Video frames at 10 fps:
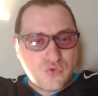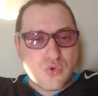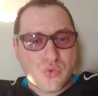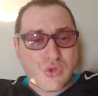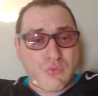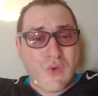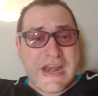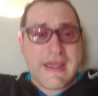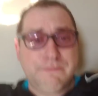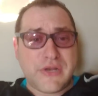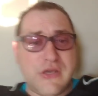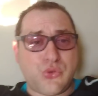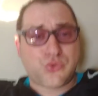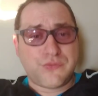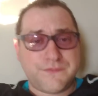then what happened
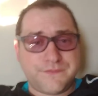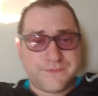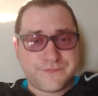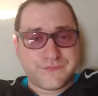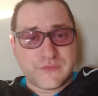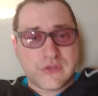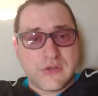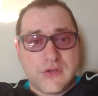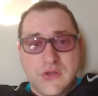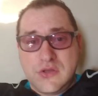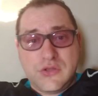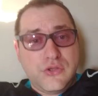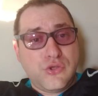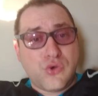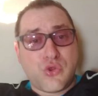is
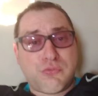you lose